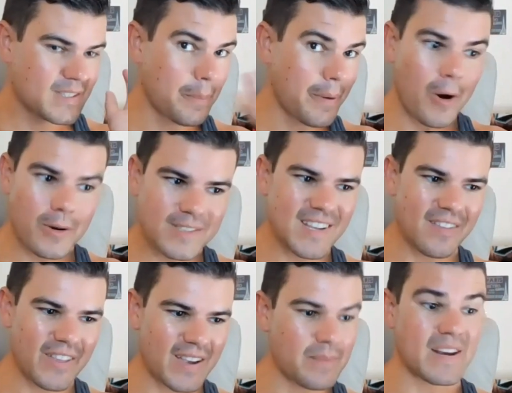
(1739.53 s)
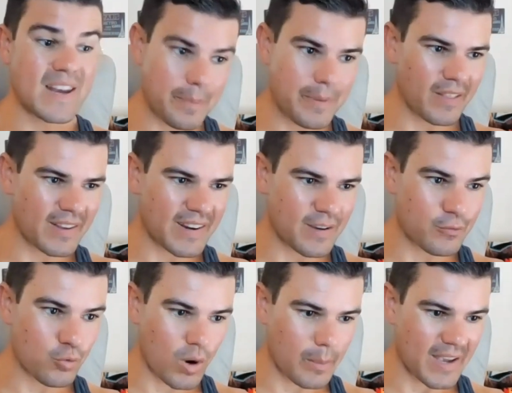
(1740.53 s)
supposedly
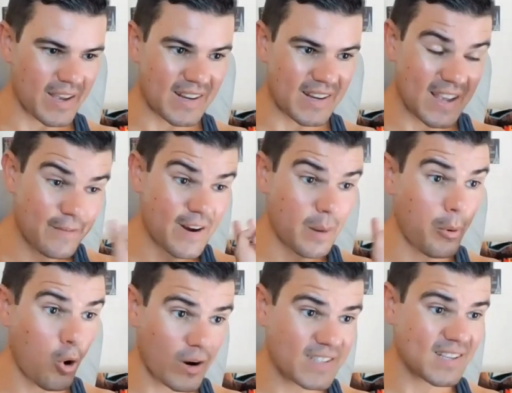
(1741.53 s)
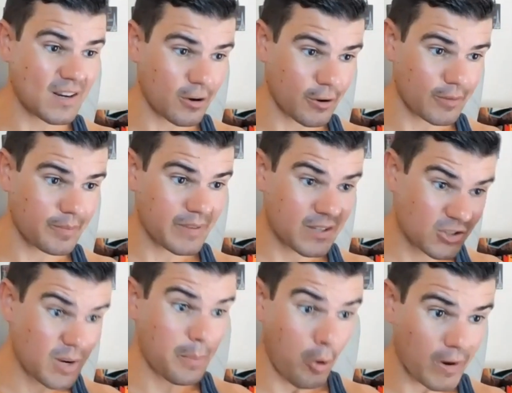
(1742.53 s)
manipulative woman, even a poisoner.
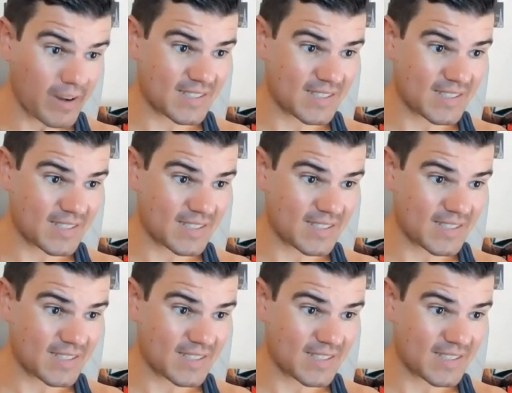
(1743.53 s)
She